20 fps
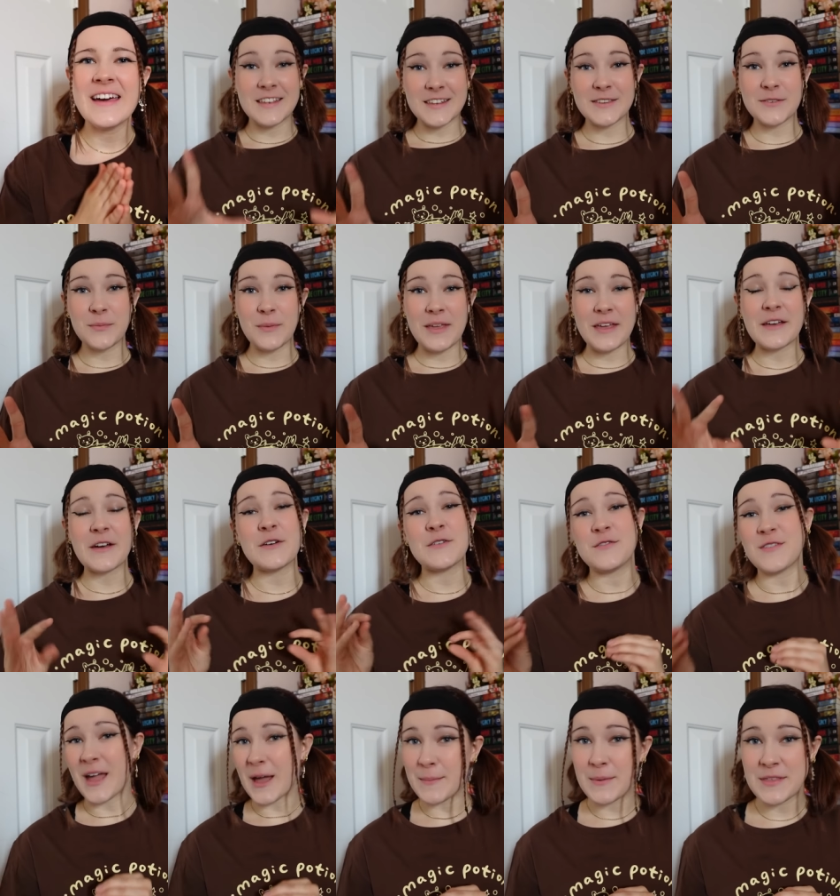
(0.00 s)
This week,
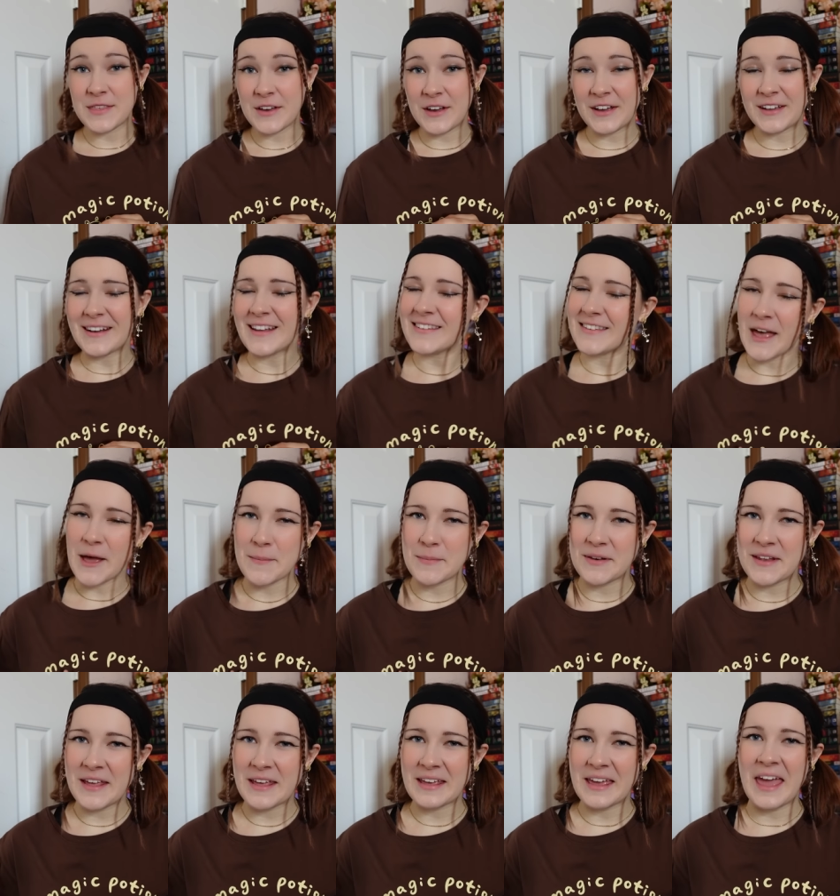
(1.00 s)
Vampathon is
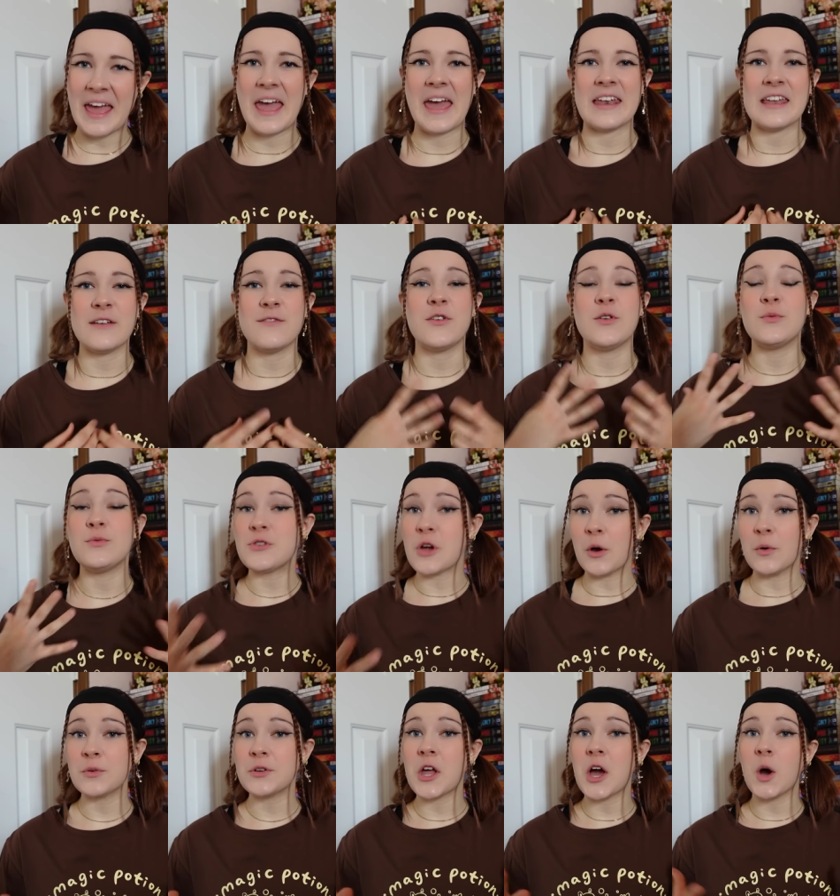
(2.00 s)
happening, and if you
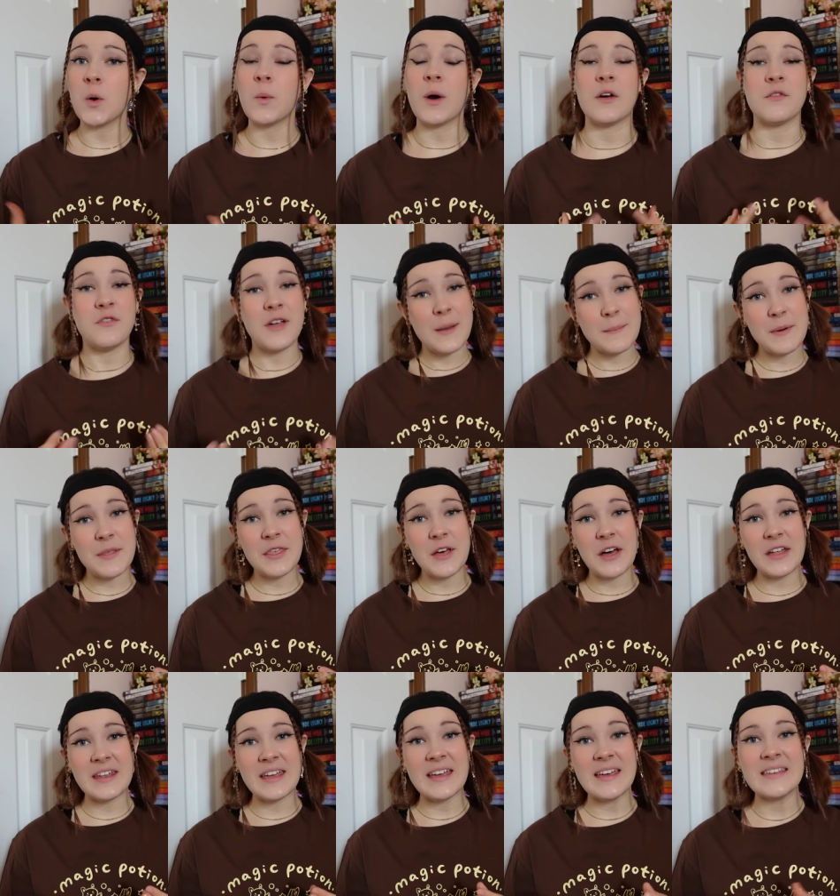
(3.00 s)
don't know what
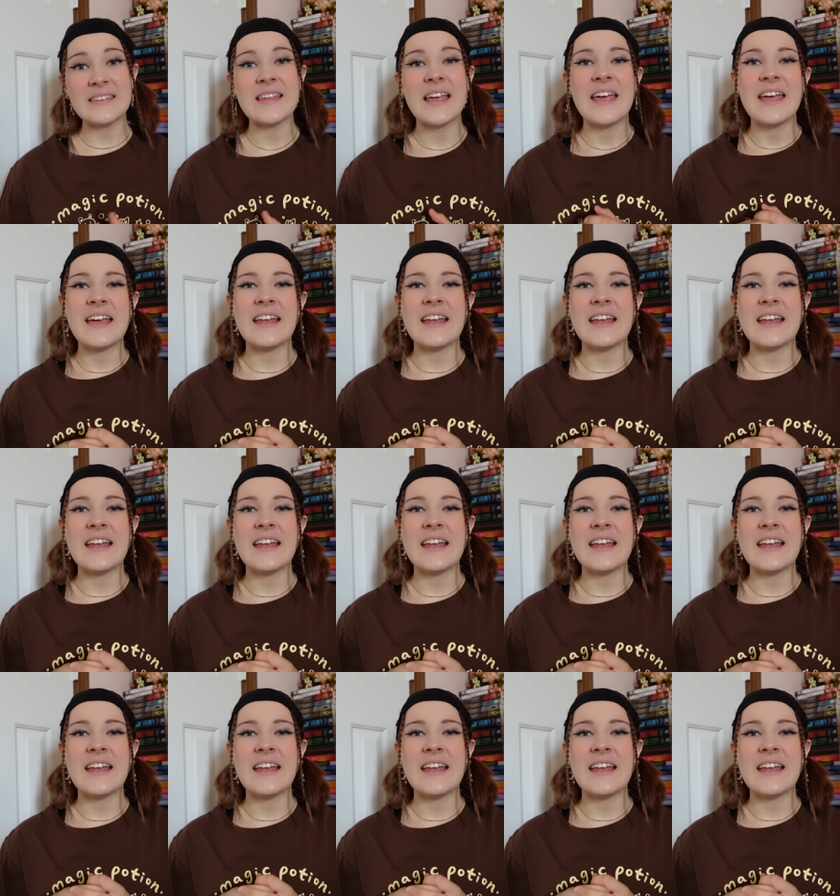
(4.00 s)
Vampathon is,